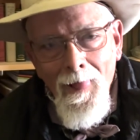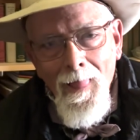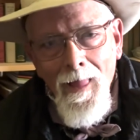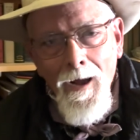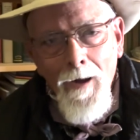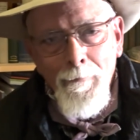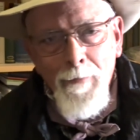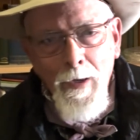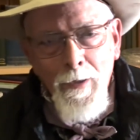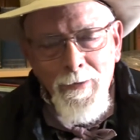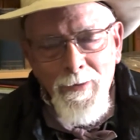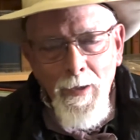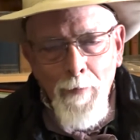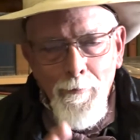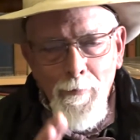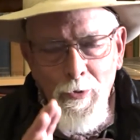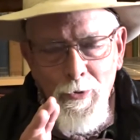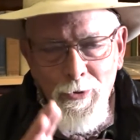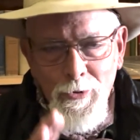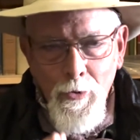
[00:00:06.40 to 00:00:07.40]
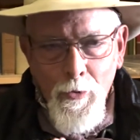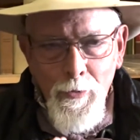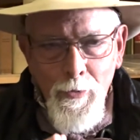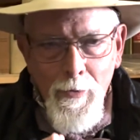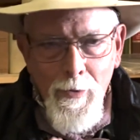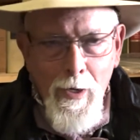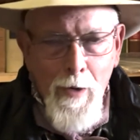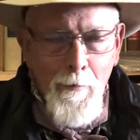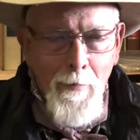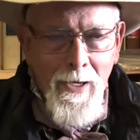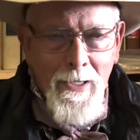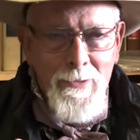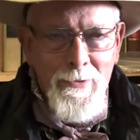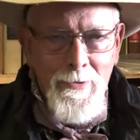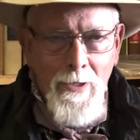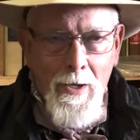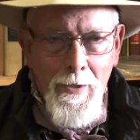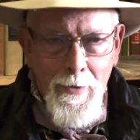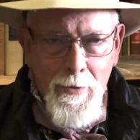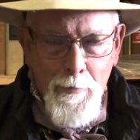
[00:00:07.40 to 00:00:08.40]
I've got something to show you and I'm
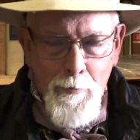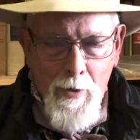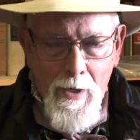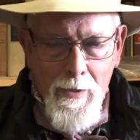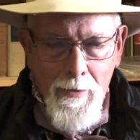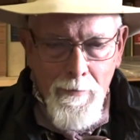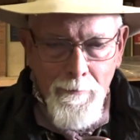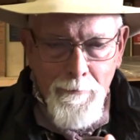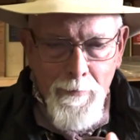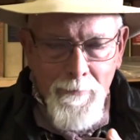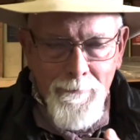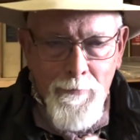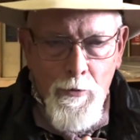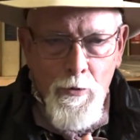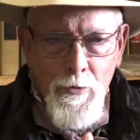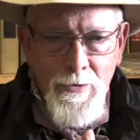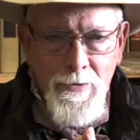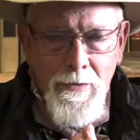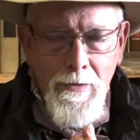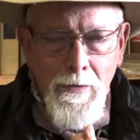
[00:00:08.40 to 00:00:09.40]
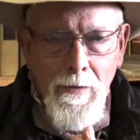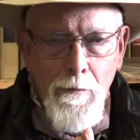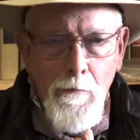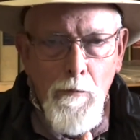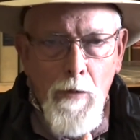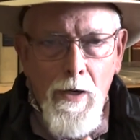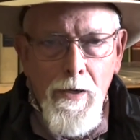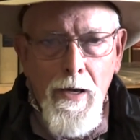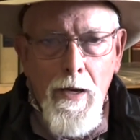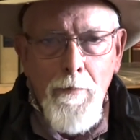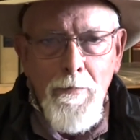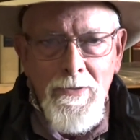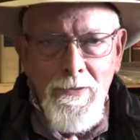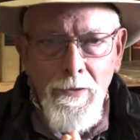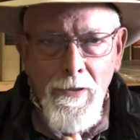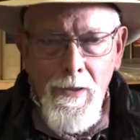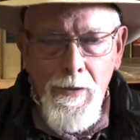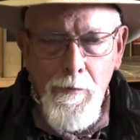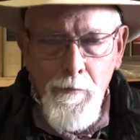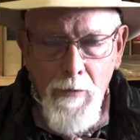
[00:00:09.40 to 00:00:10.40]
excited about it. But first, my name is
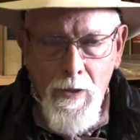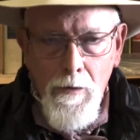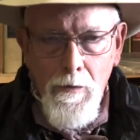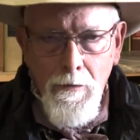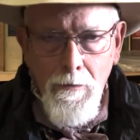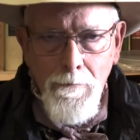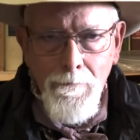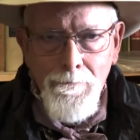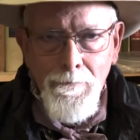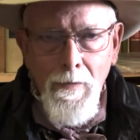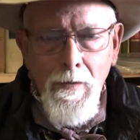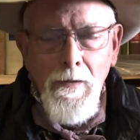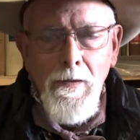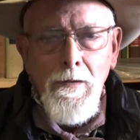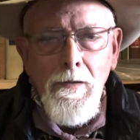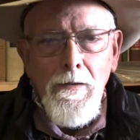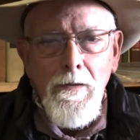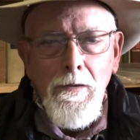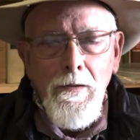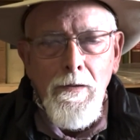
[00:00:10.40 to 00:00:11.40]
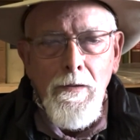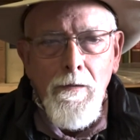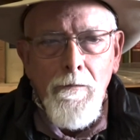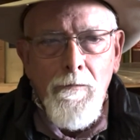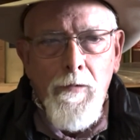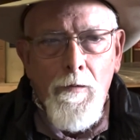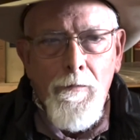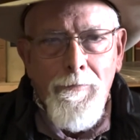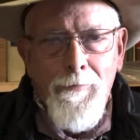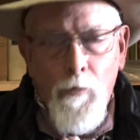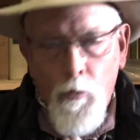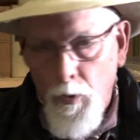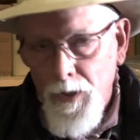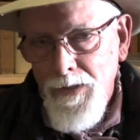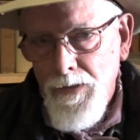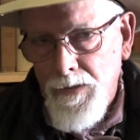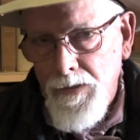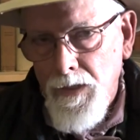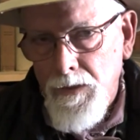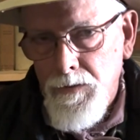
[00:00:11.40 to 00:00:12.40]
Lynn Miller. For
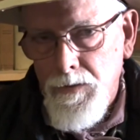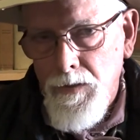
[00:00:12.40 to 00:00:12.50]
46